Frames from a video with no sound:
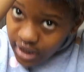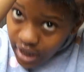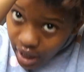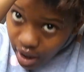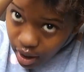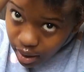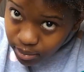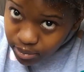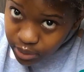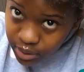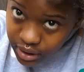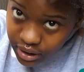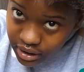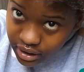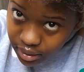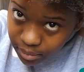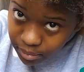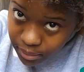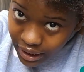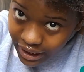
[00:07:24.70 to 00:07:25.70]
Now I'm putting
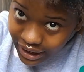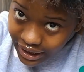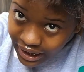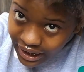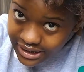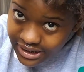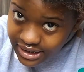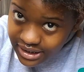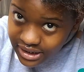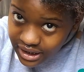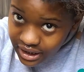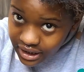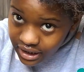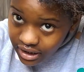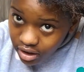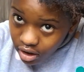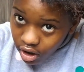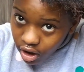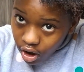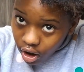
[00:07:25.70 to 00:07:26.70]
the
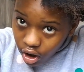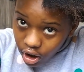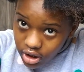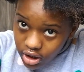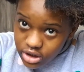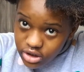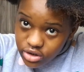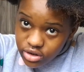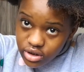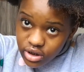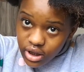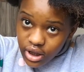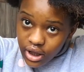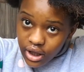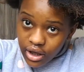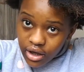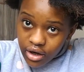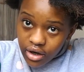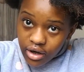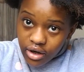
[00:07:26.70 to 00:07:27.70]
elastic onto the
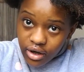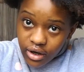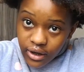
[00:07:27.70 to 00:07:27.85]
hair.